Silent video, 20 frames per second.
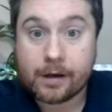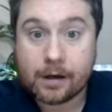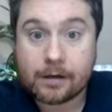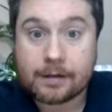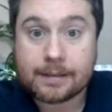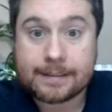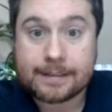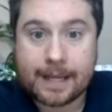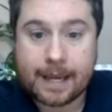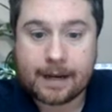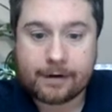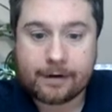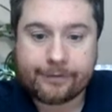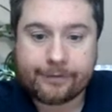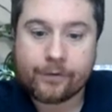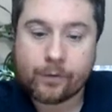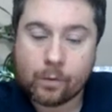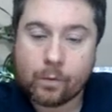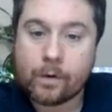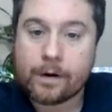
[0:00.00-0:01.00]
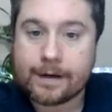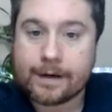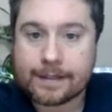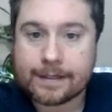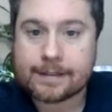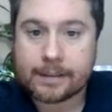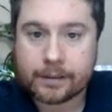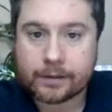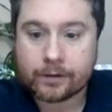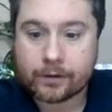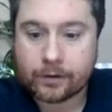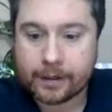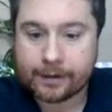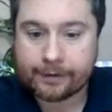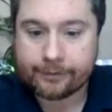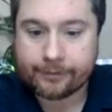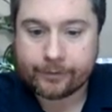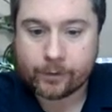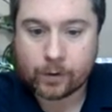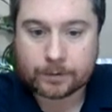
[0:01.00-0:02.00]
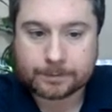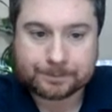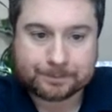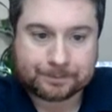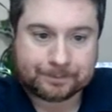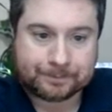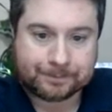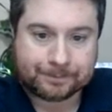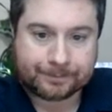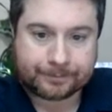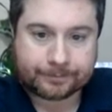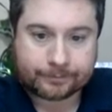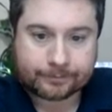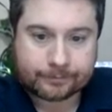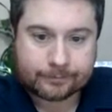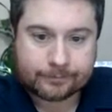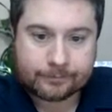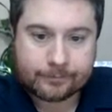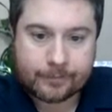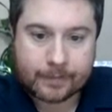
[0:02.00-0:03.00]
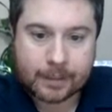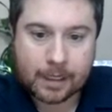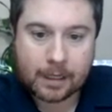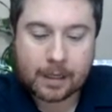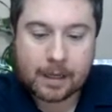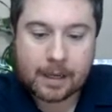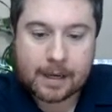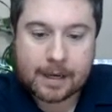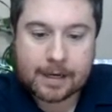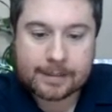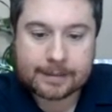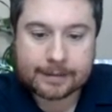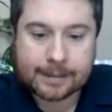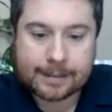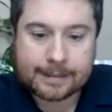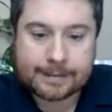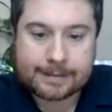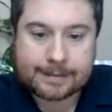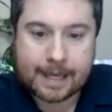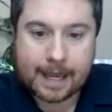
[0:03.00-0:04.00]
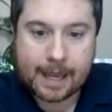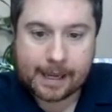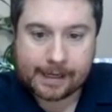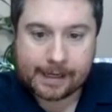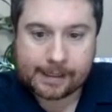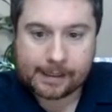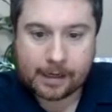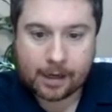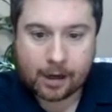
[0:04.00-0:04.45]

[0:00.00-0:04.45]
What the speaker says: content for what it is that you're looking for. So let's say